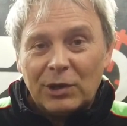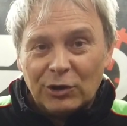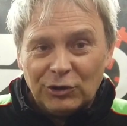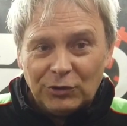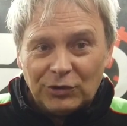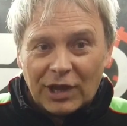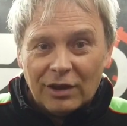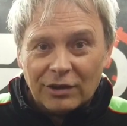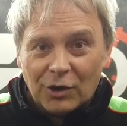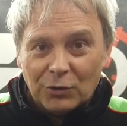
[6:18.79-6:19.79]
we couldn't use the
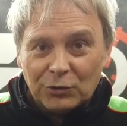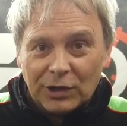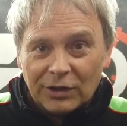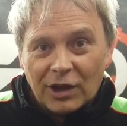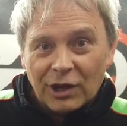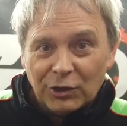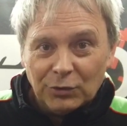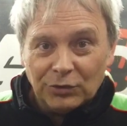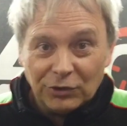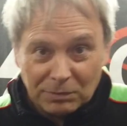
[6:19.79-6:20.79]
AR gold trigger that I
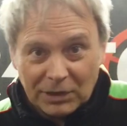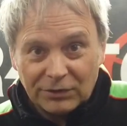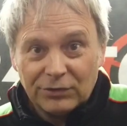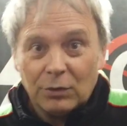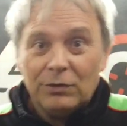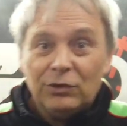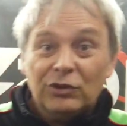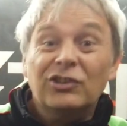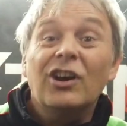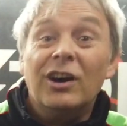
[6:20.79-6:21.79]
use in the Smith, so we
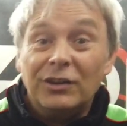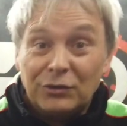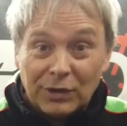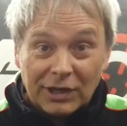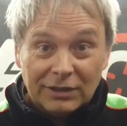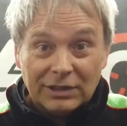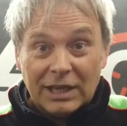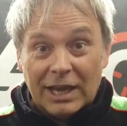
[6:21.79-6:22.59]
use a jarred trigger,